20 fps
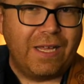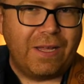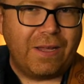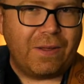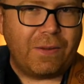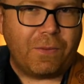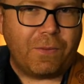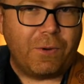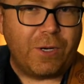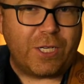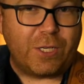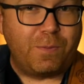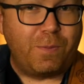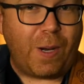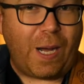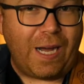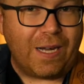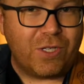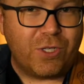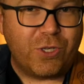which
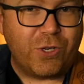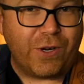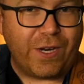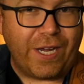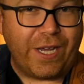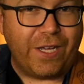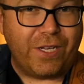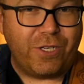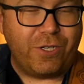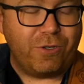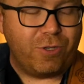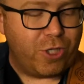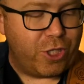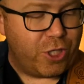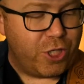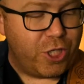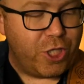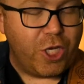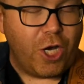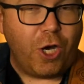box you're in. You just
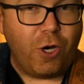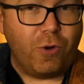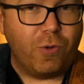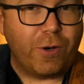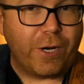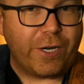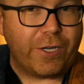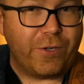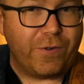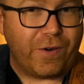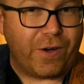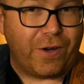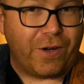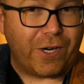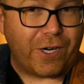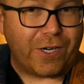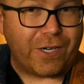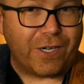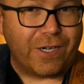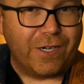know where you
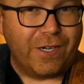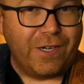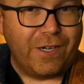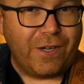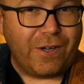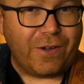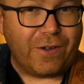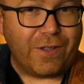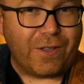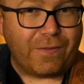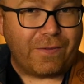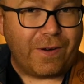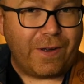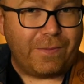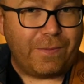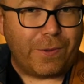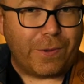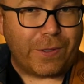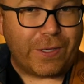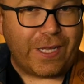are on the
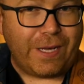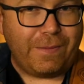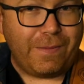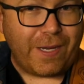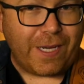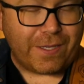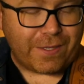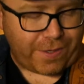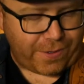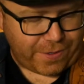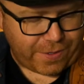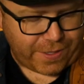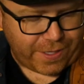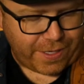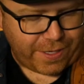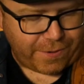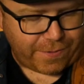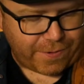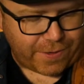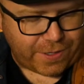fretboard. That makes all the
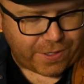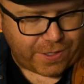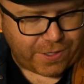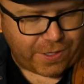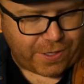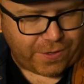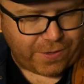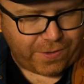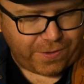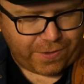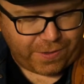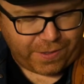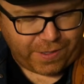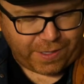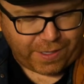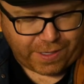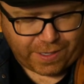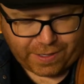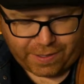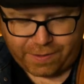difference. So
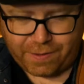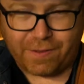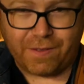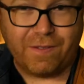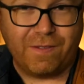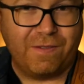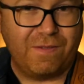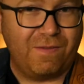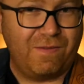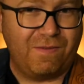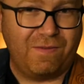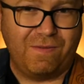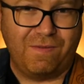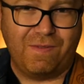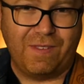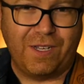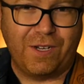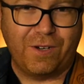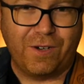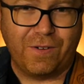
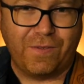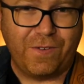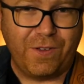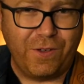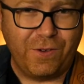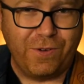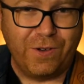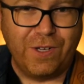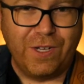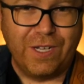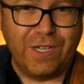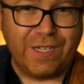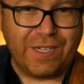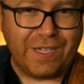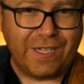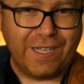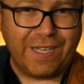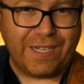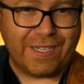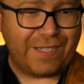here are a few
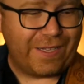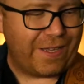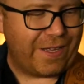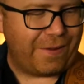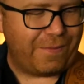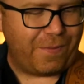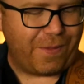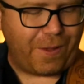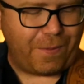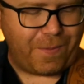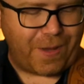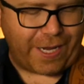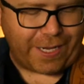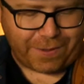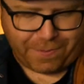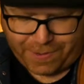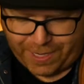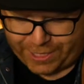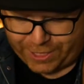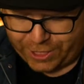licks that make
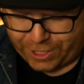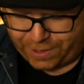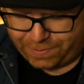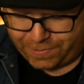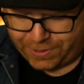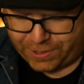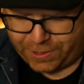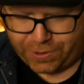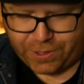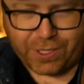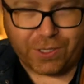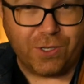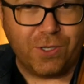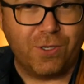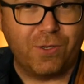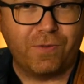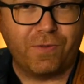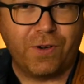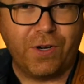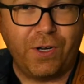the big jump. So this
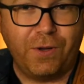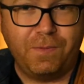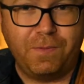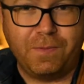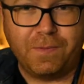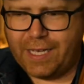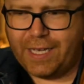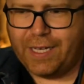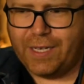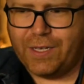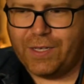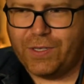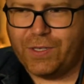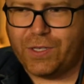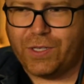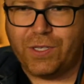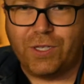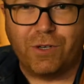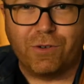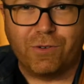is from his Don't